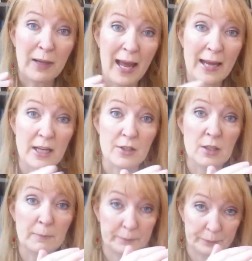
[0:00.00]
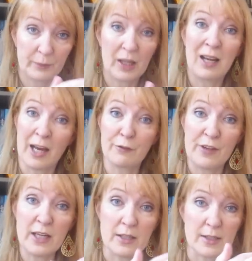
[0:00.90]
planet like
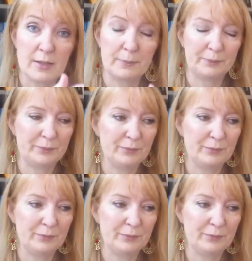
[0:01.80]
Venus,